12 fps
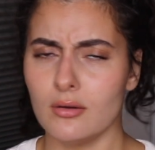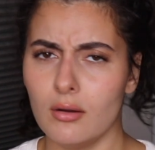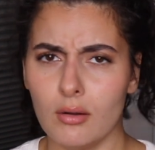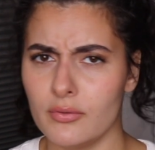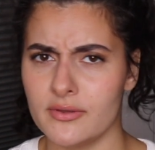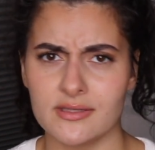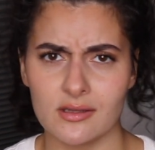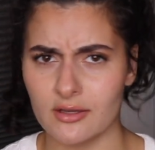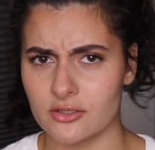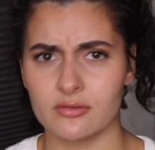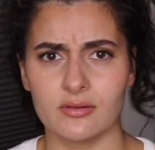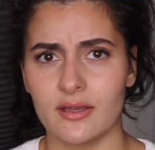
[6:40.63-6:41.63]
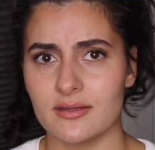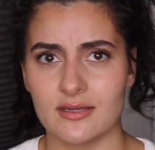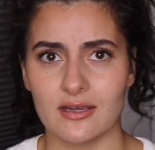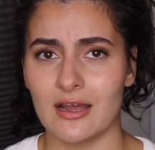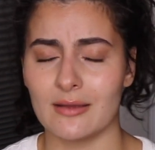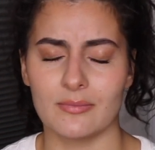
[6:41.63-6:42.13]
oh, all these electrolytes,
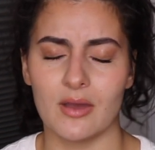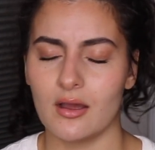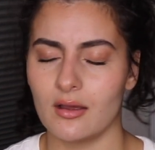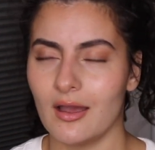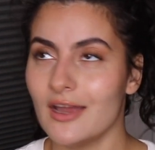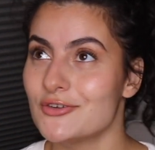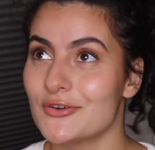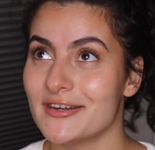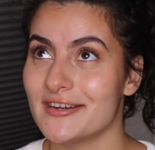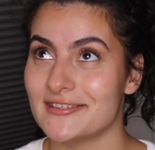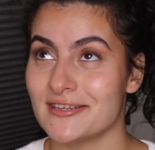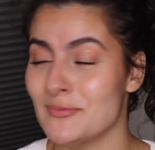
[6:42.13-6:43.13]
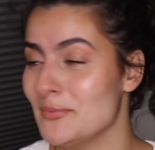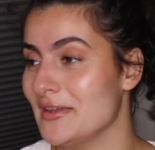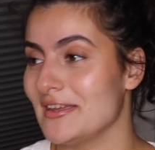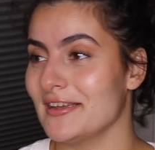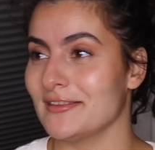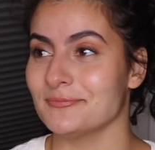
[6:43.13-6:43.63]
like I'm hydrated as can
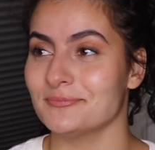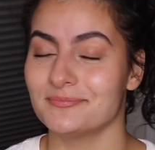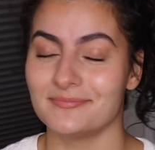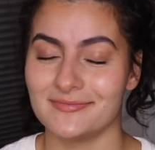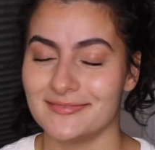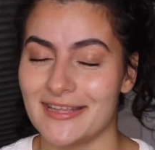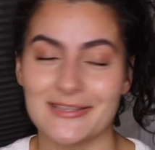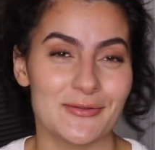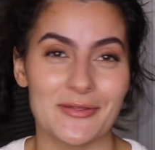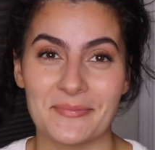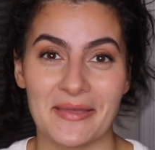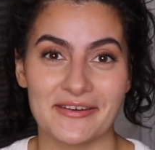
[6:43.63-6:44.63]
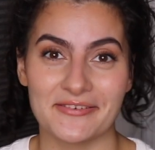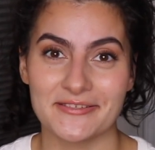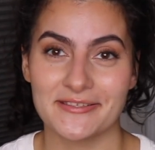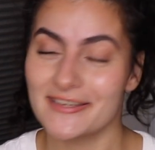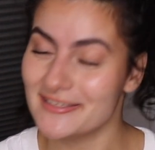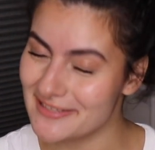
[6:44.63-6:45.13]
be, and that's all that matters,
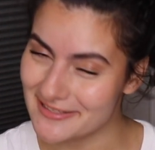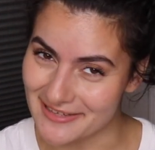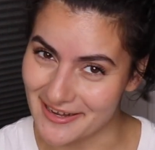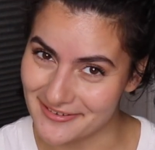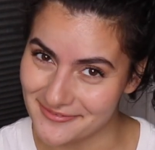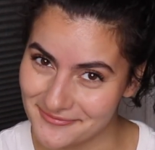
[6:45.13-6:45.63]
because it's not.